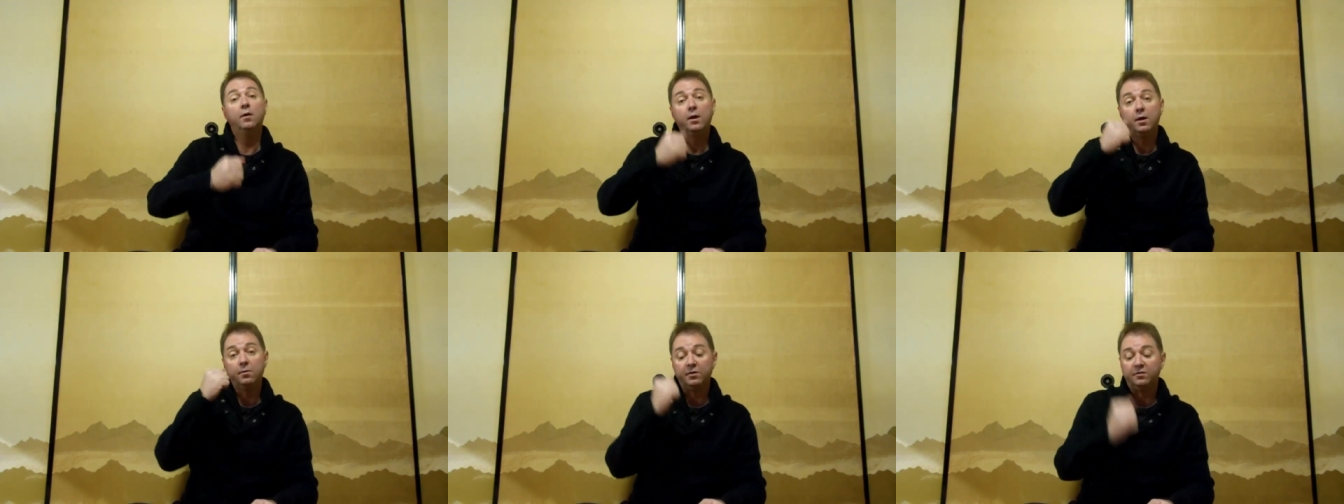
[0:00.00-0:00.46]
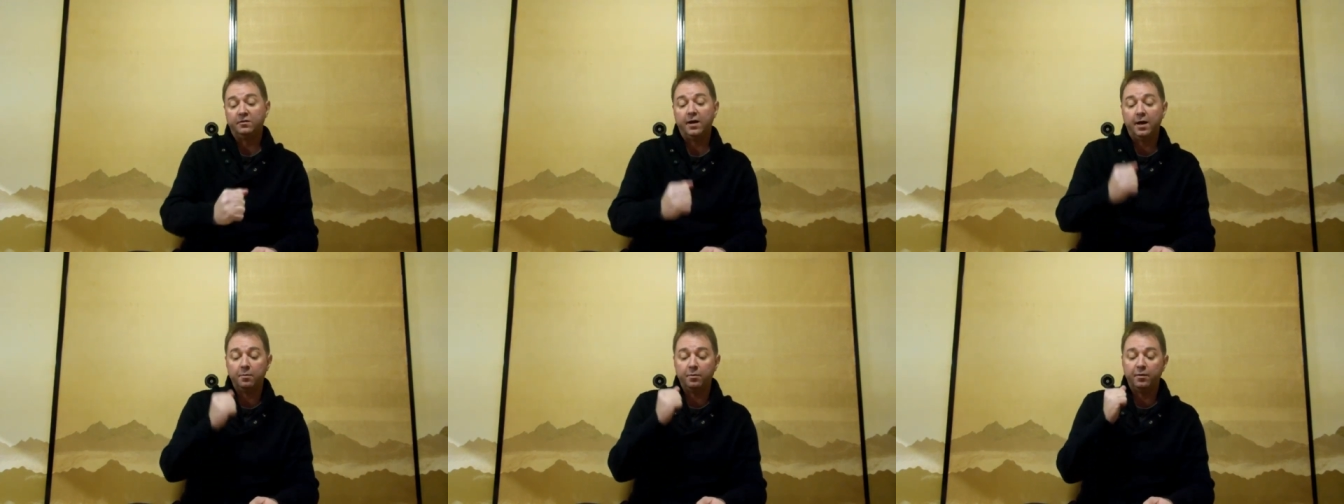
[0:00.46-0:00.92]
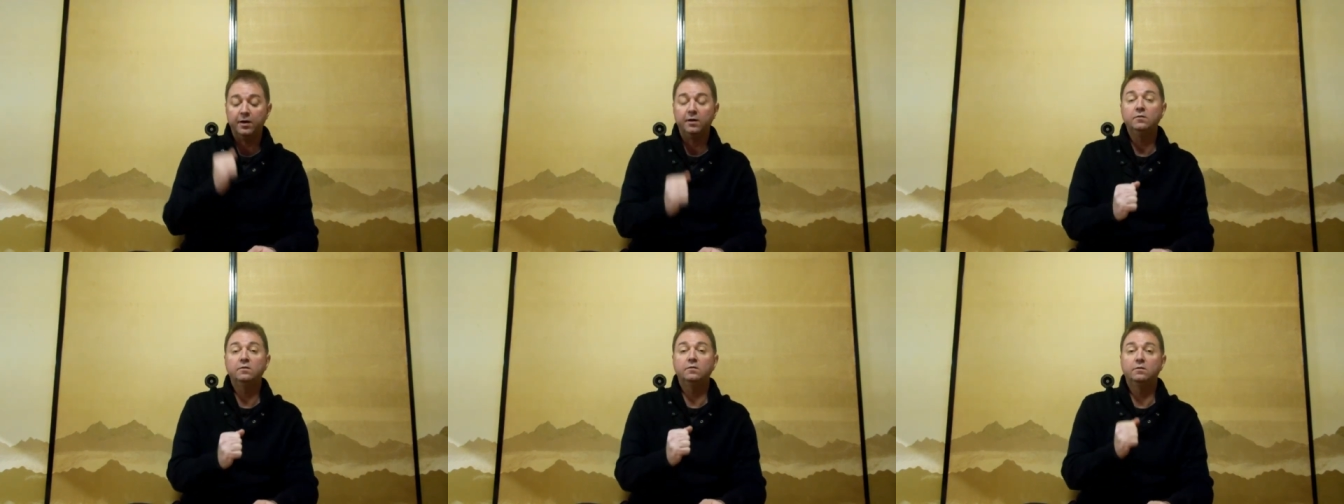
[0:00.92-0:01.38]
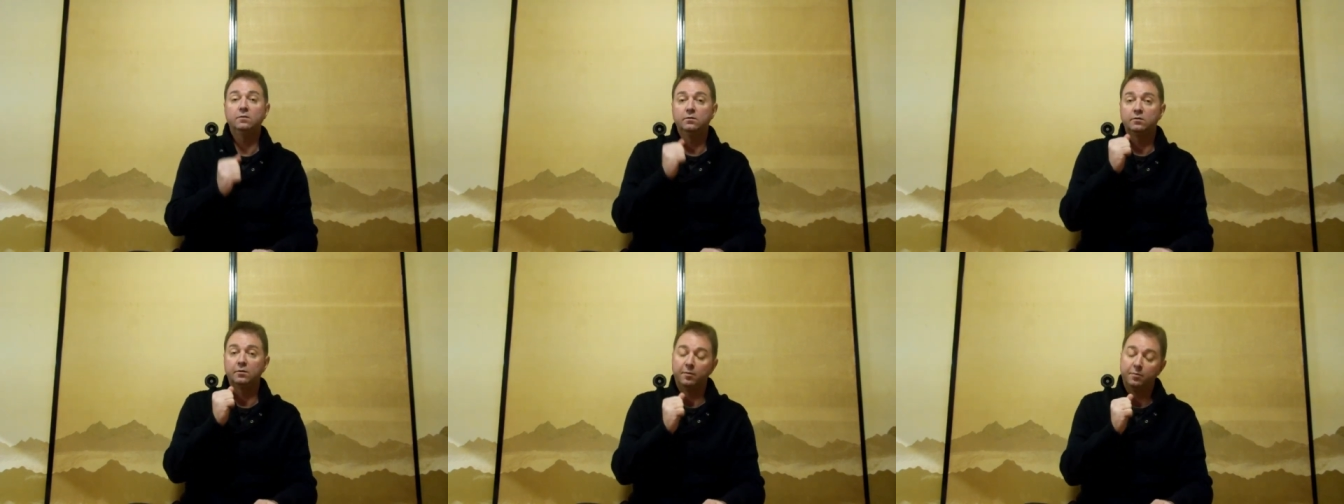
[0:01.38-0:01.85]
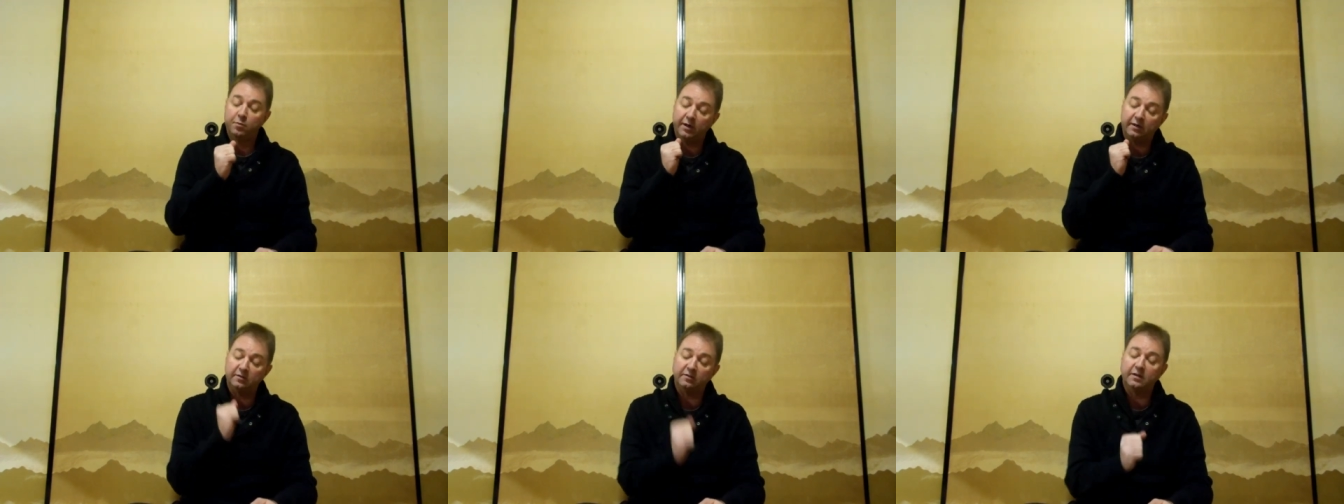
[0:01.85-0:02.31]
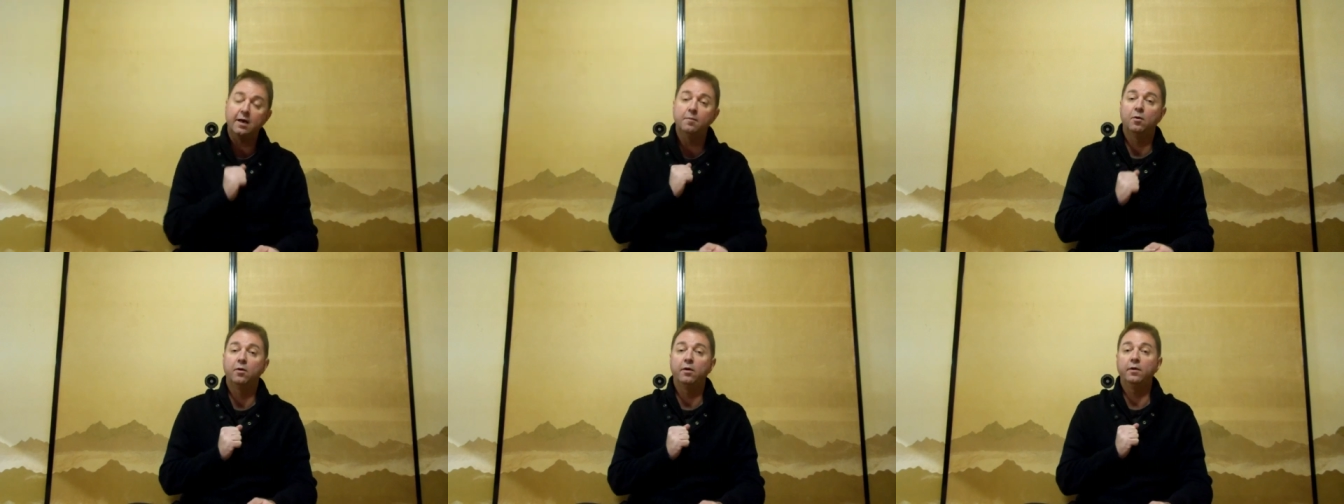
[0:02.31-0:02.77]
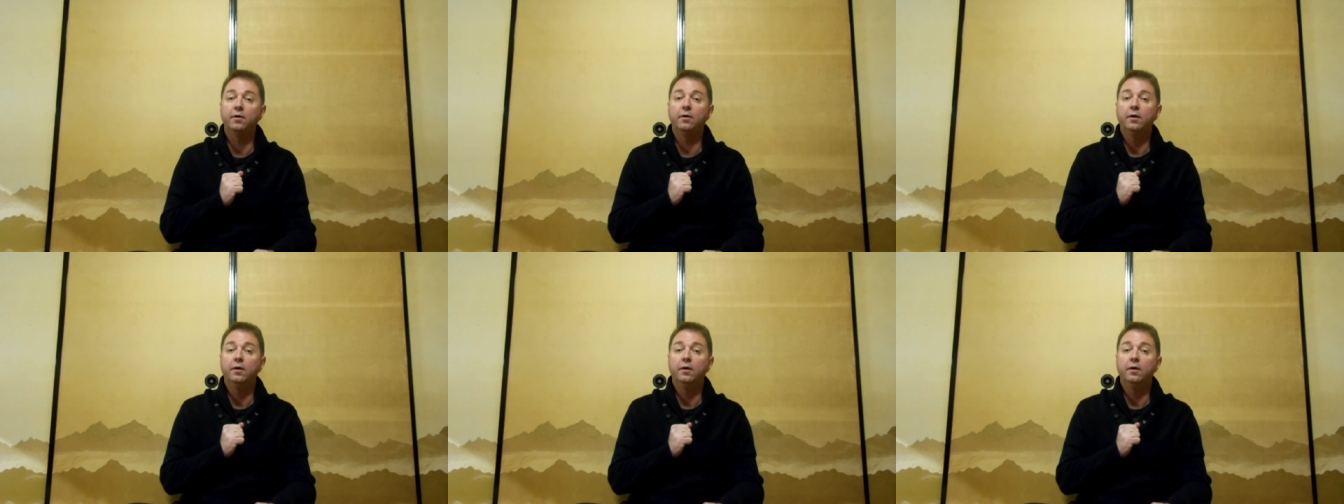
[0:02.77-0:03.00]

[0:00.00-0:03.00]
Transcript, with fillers: and we stamp things, so we put our stamp on it,